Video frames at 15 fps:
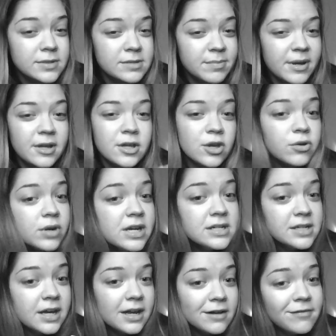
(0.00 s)
But you need to
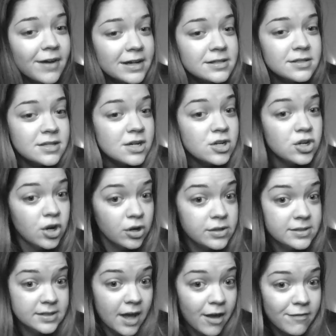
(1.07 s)
invest in
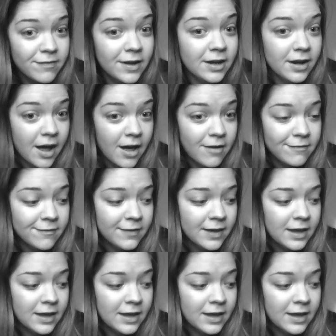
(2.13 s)
yourself enough